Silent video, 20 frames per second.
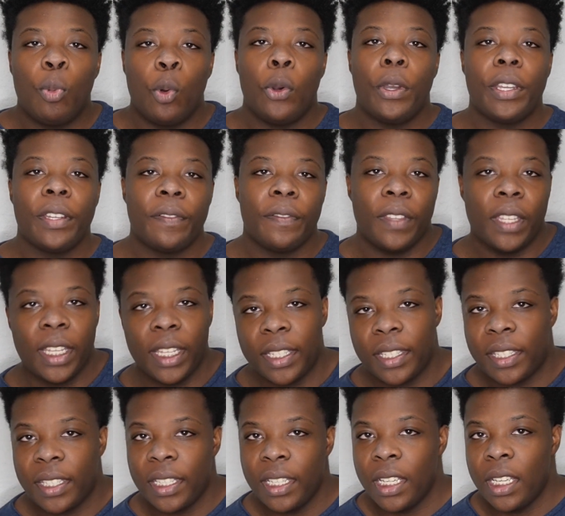point of
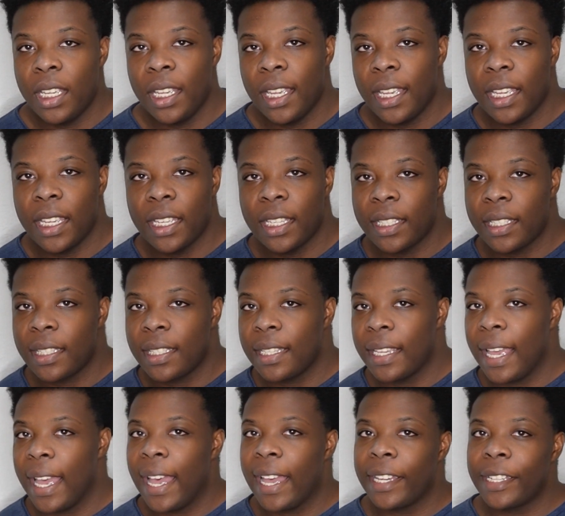this is
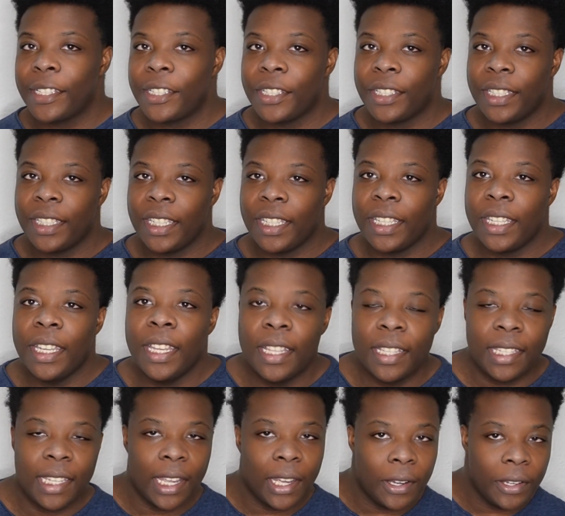to actually
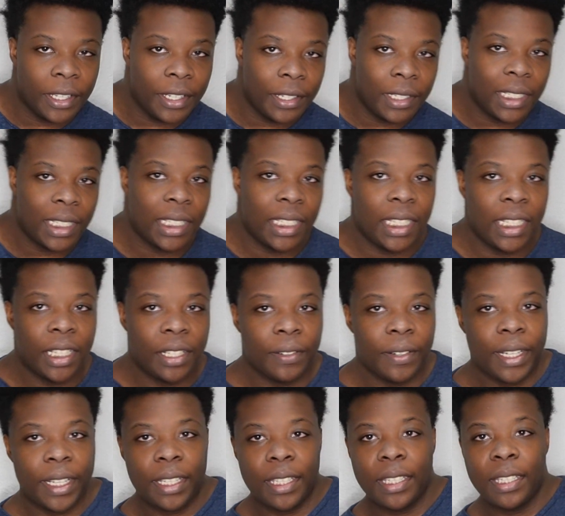tell your
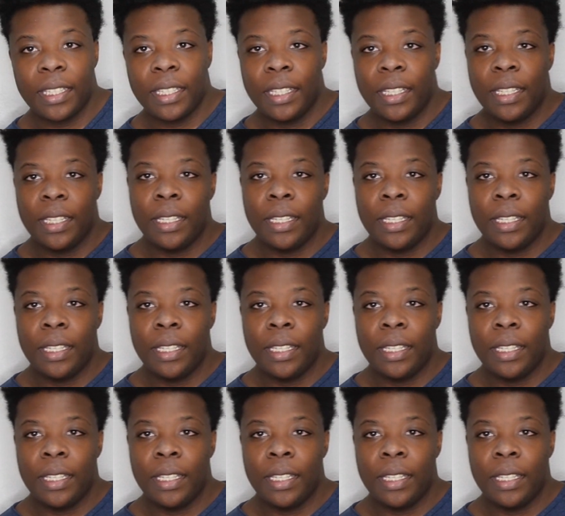secrets.